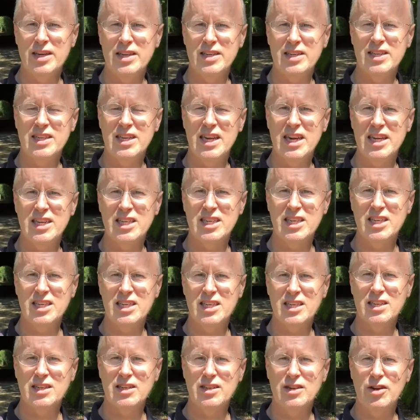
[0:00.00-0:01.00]

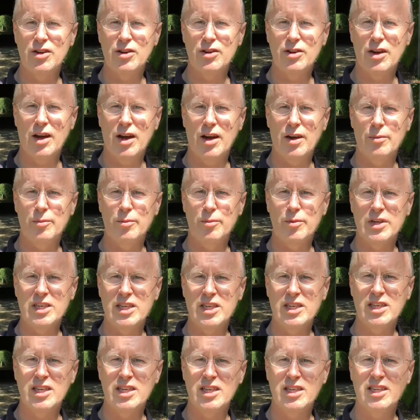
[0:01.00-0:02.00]
Station,
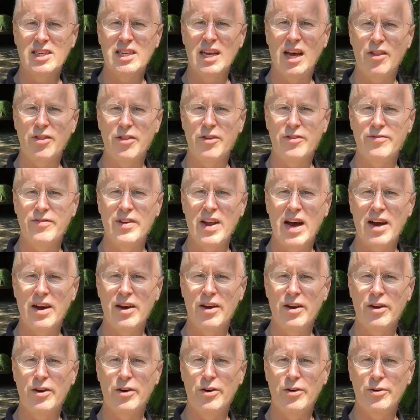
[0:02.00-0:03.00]
which is just south of
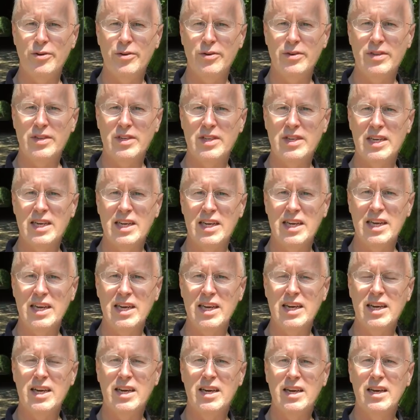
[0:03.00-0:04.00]
Nagano City,